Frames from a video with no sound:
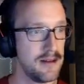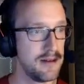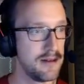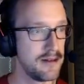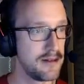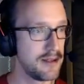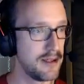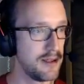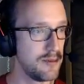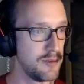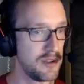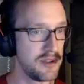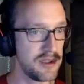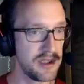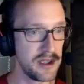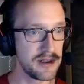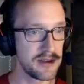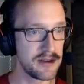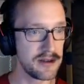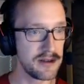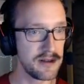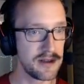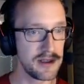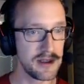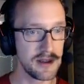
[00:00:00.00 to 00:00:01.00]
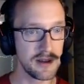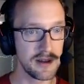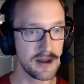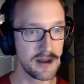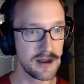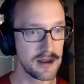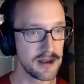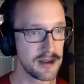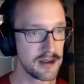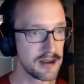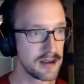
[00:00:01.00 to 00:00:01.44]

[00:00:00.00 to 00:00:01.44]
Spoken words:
Okay, mutation utils.